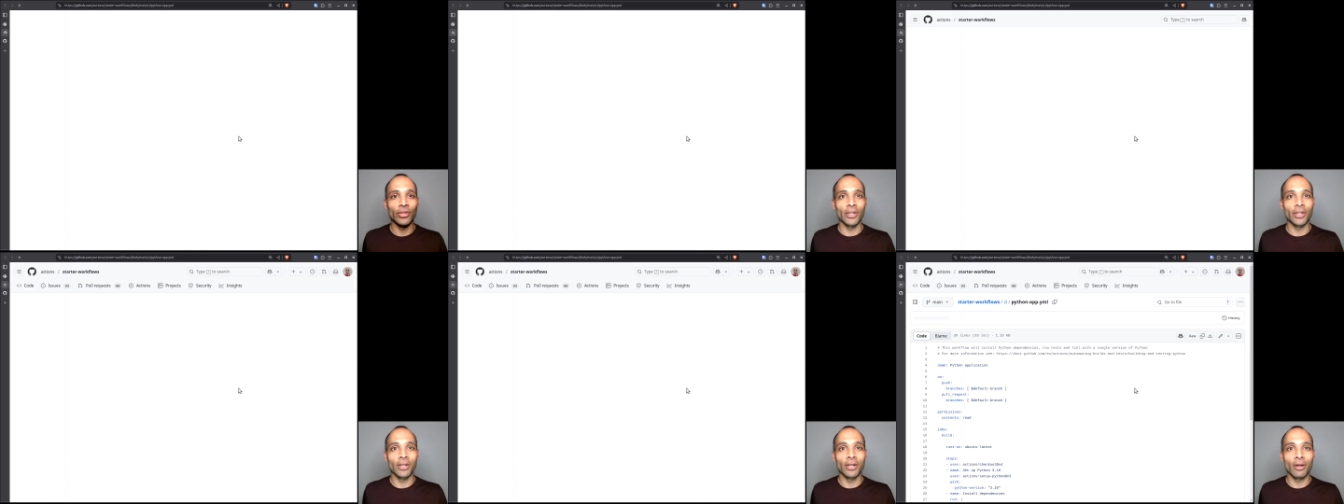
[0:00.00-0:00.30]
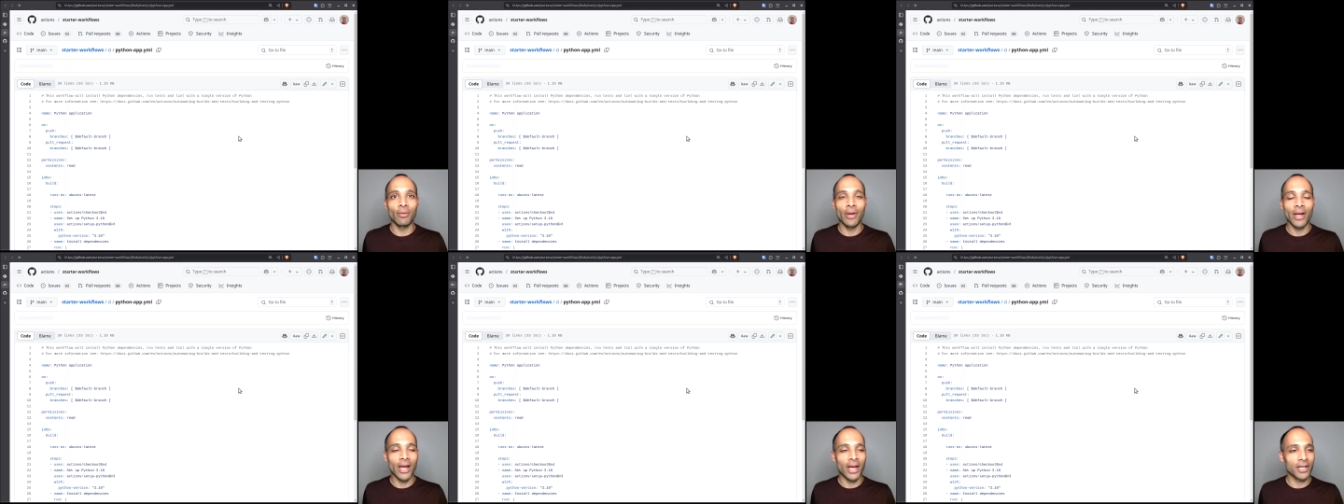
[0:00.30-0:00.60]

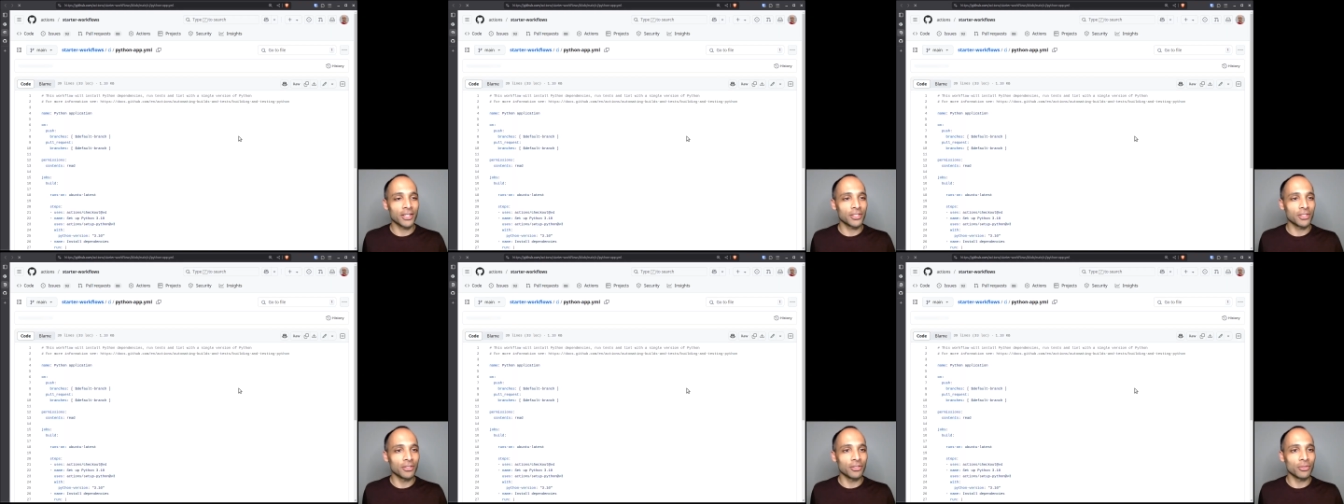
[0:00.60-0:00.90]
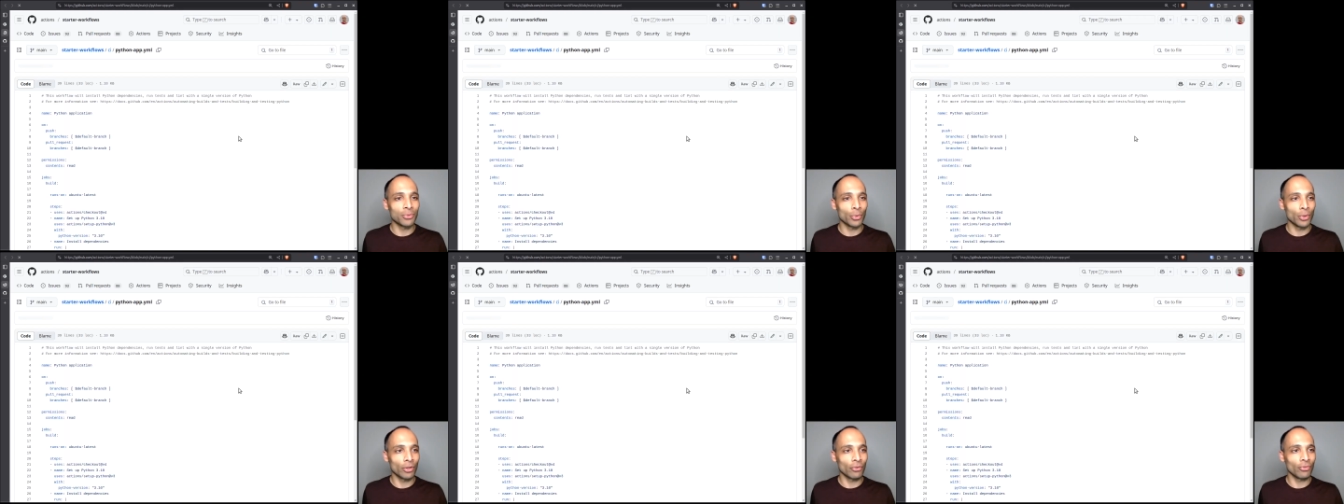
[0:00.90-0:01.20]
GitHub Actions
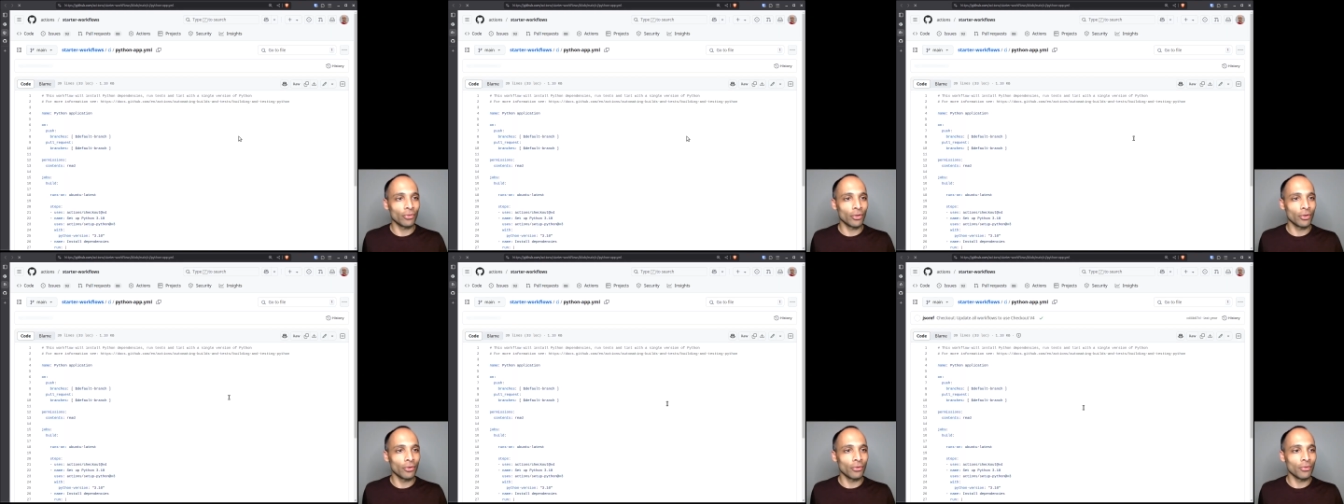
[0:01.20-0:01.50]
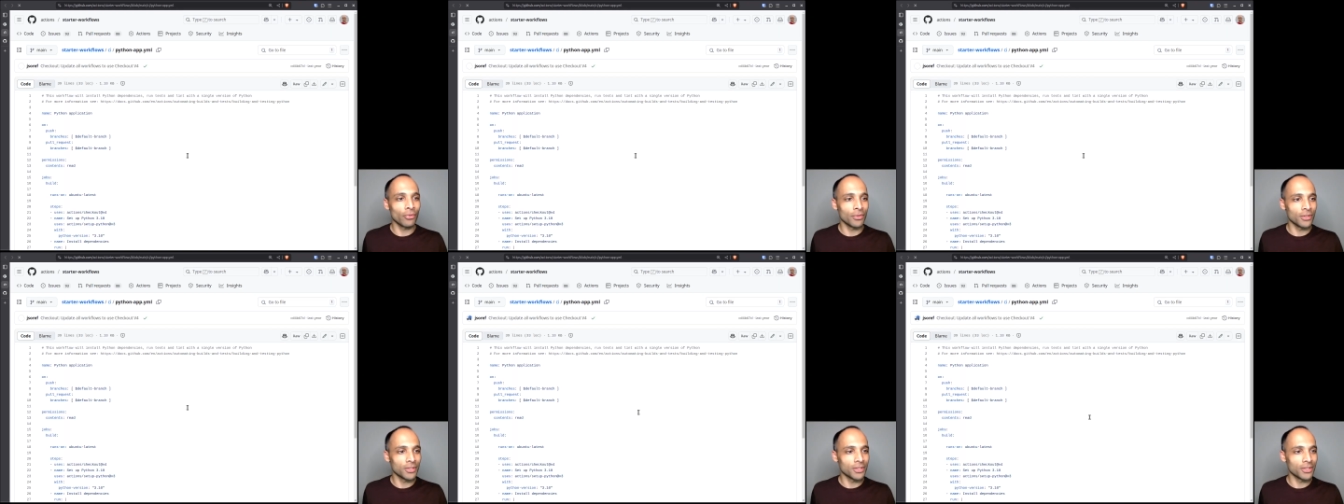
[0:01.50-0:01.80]
workflow.
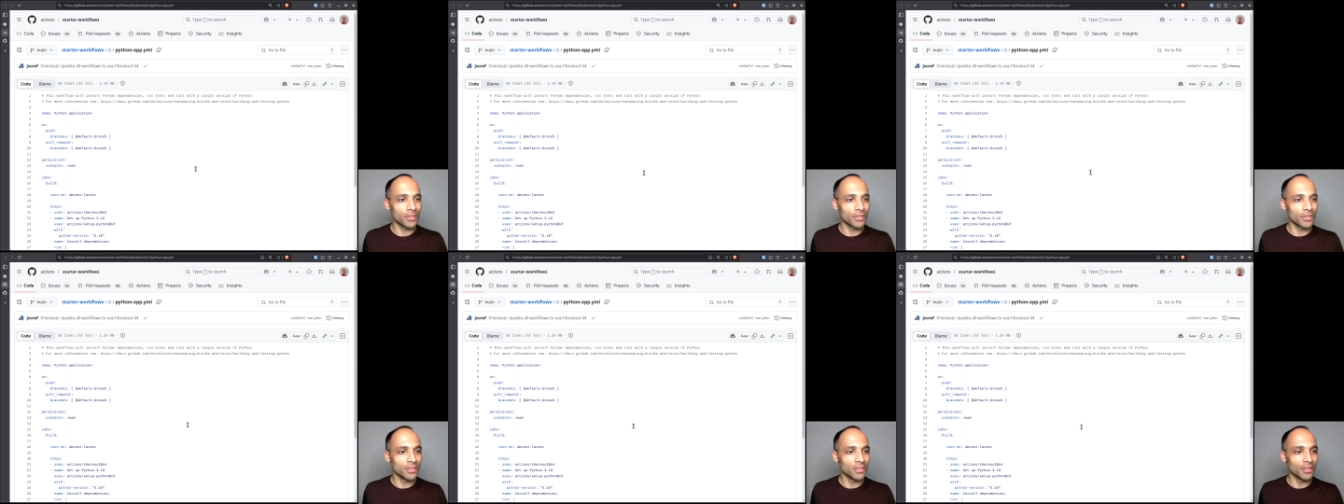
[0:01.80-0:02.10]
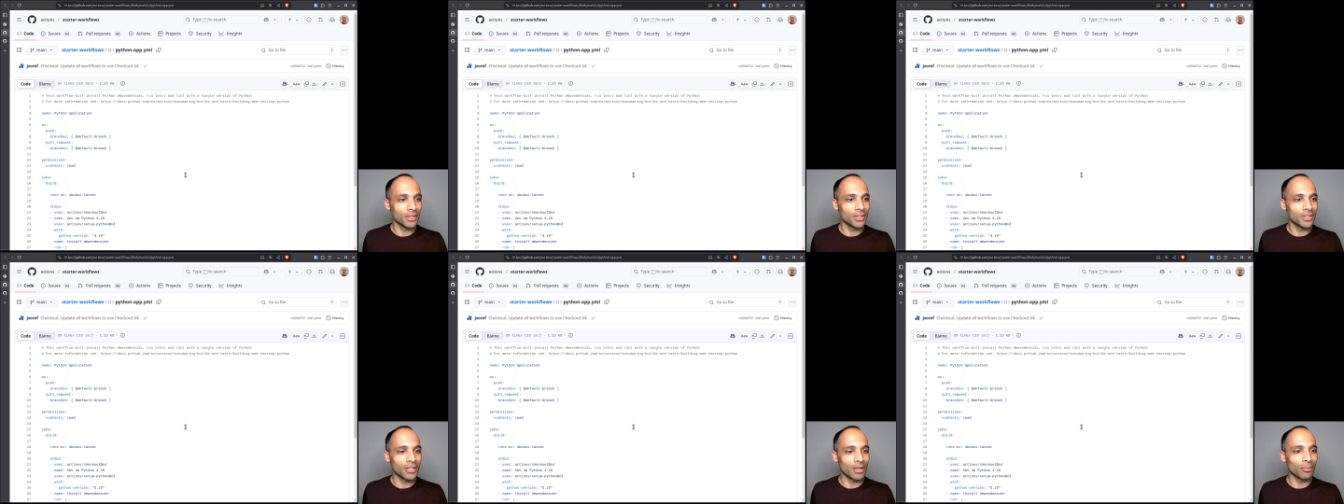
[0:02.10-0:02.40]
This is
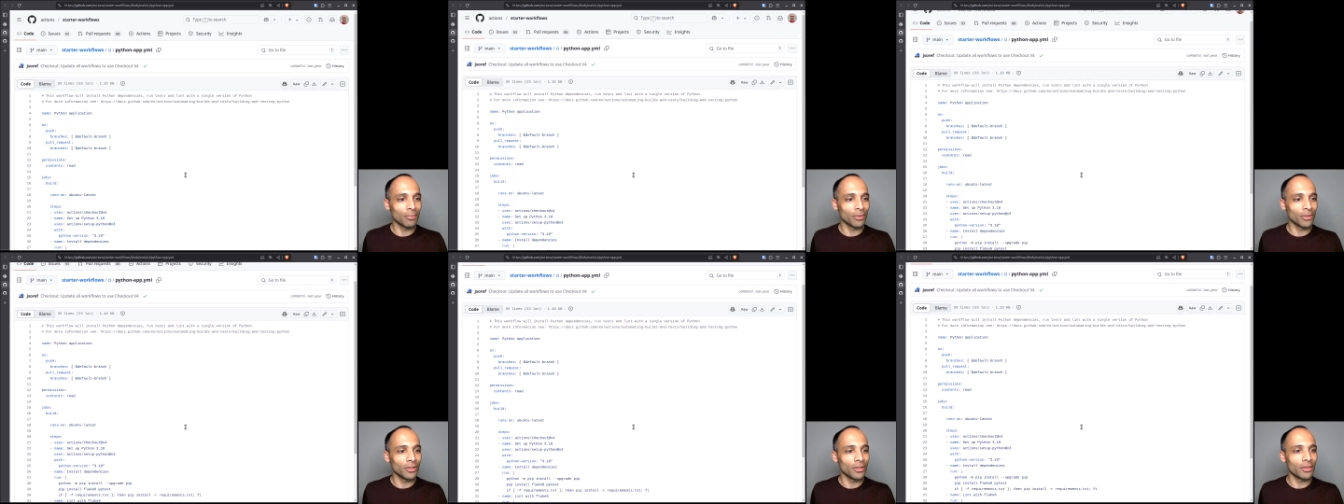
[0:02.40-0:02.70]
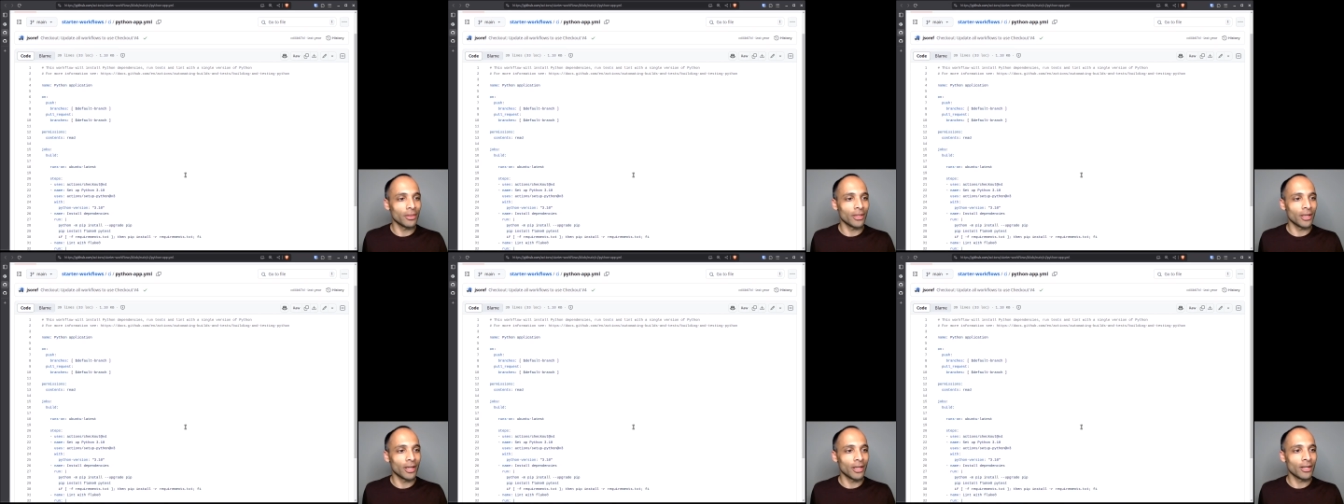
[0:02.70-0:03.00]
a
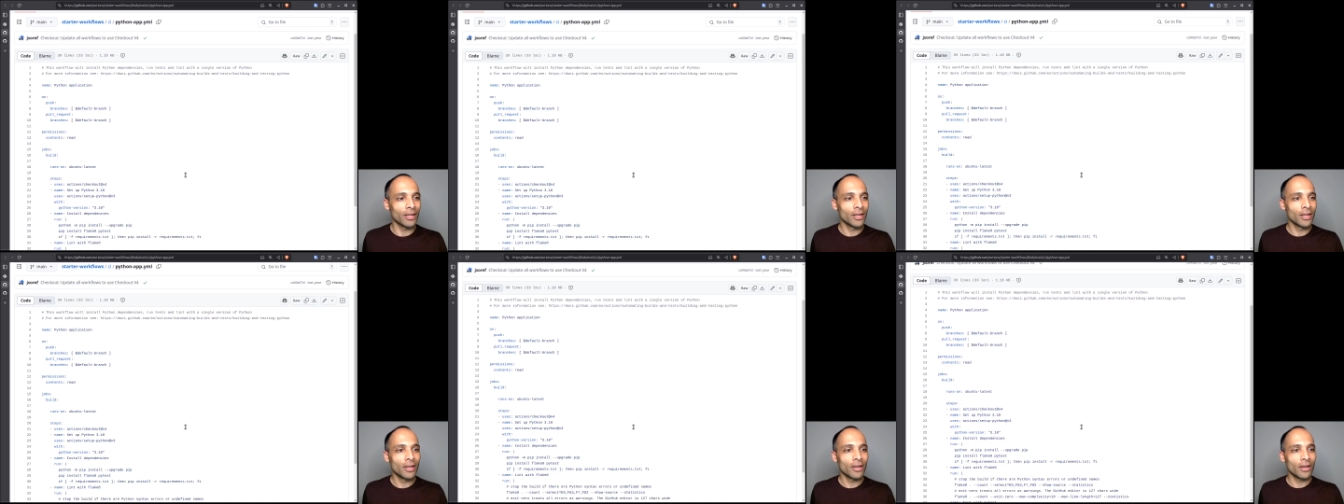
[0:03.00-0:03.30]
template that